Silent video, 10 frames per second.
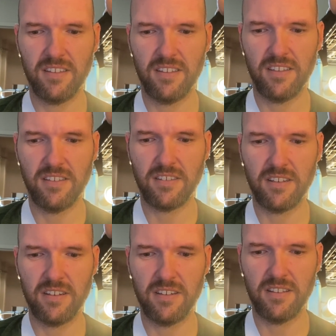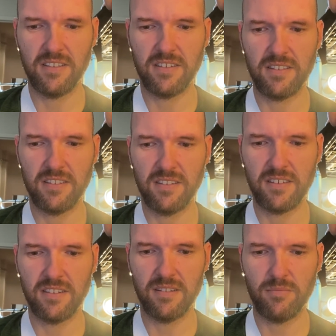it's gonna
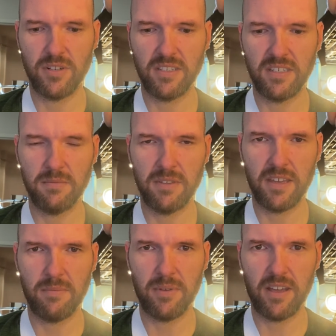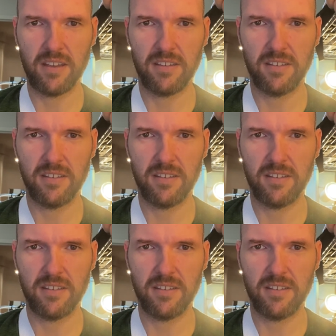bring some of that back.